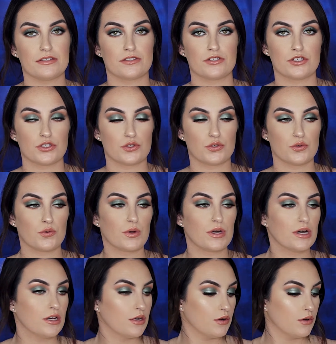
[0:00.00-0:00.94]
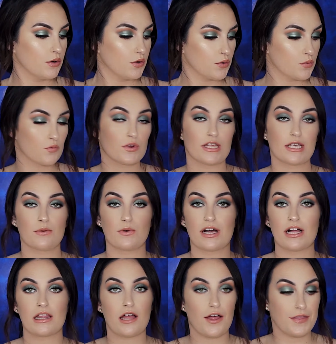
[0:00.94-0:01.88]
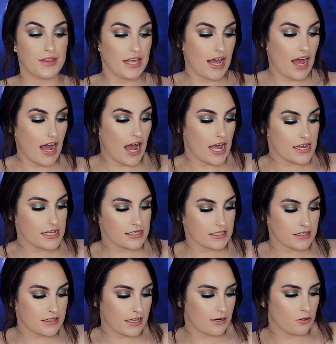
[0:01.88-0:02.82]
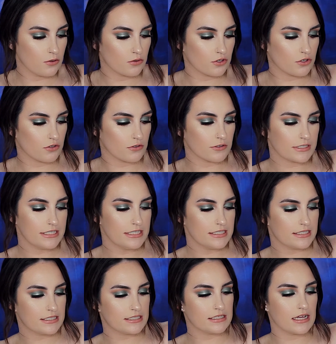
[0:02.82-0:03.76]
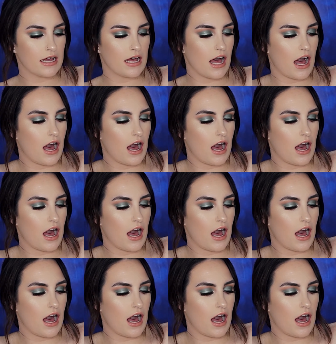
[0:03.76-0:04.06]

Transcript: that these do really well on the eyes and they don't crease.